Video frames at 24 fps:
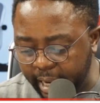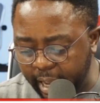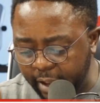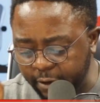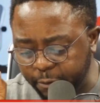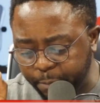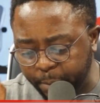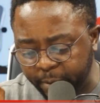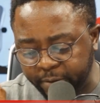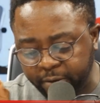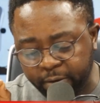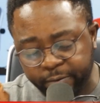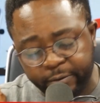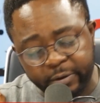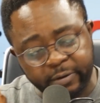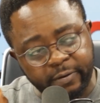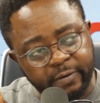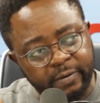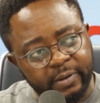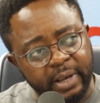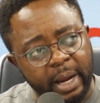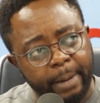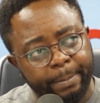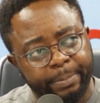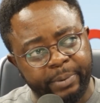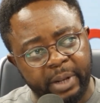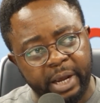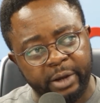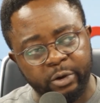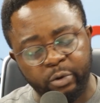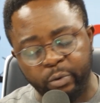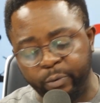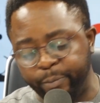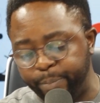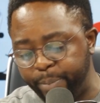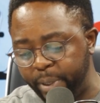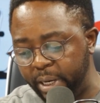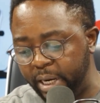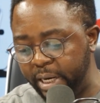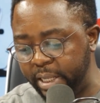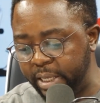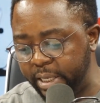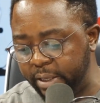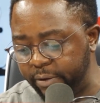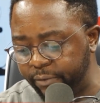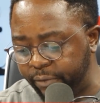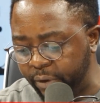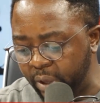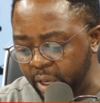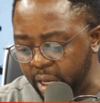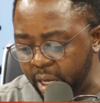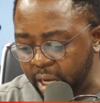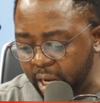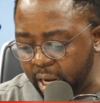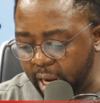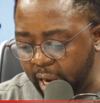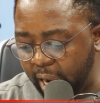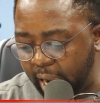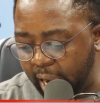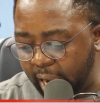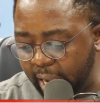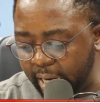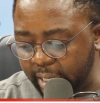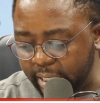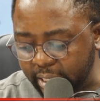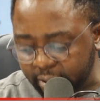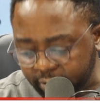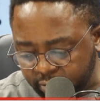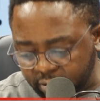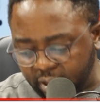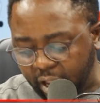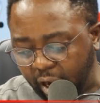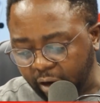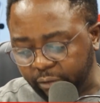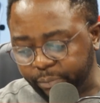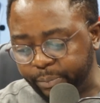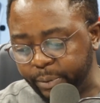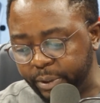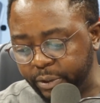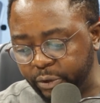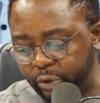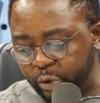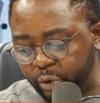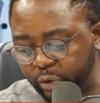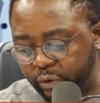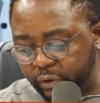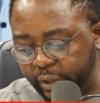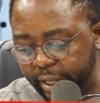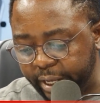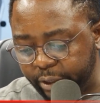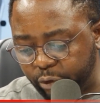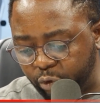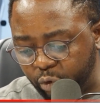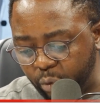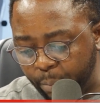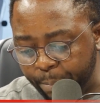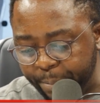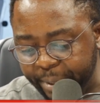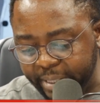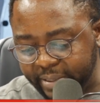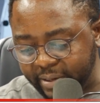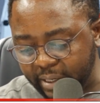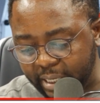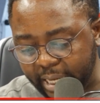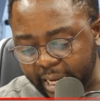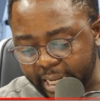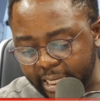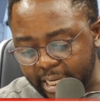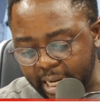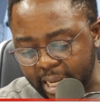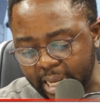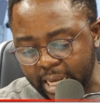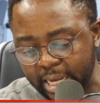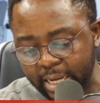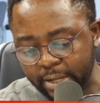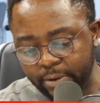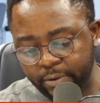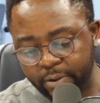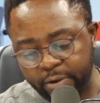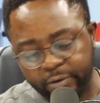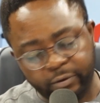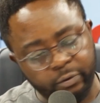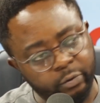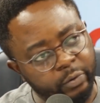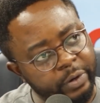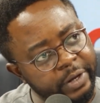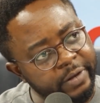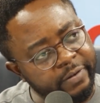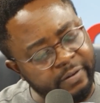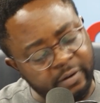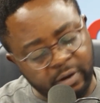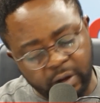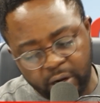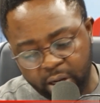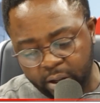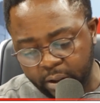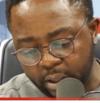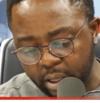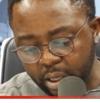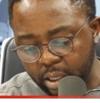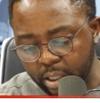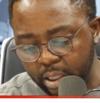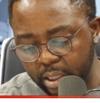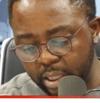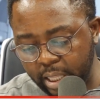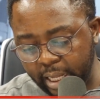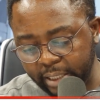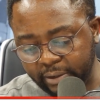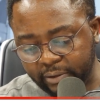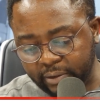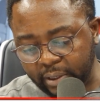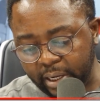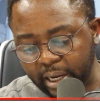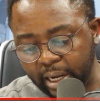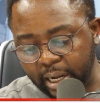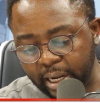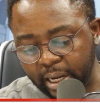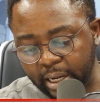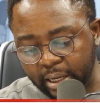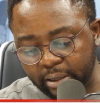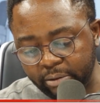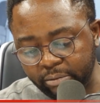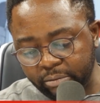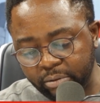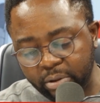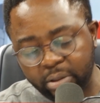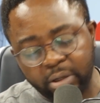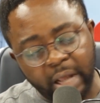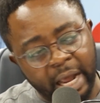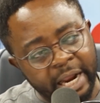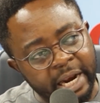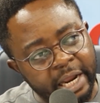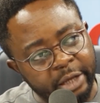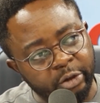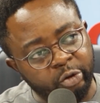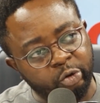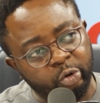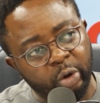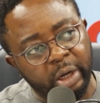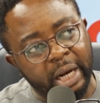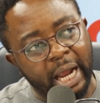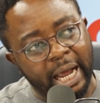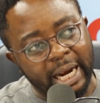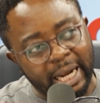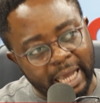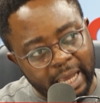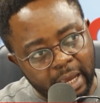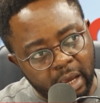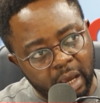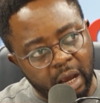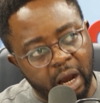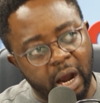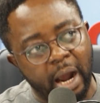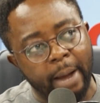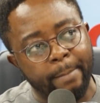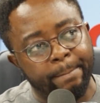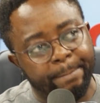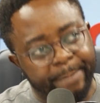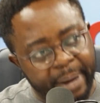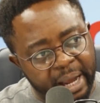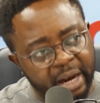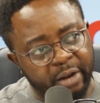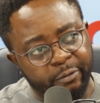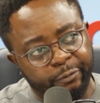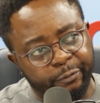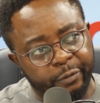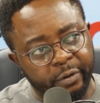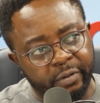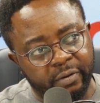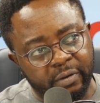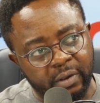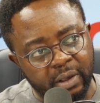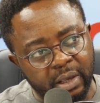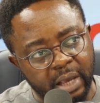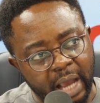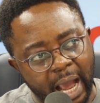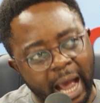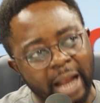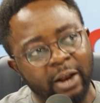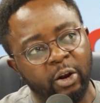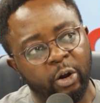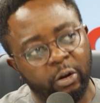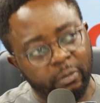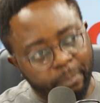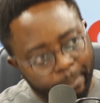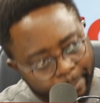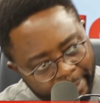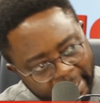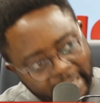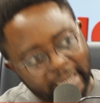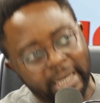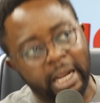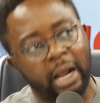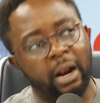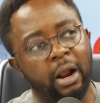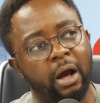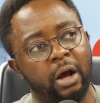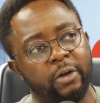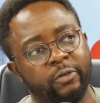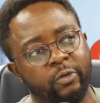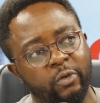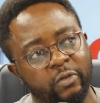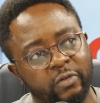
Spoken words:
Are there a specific step that you believe this government should take to mitigate this risk that and ensure that AI benefits and not bring down our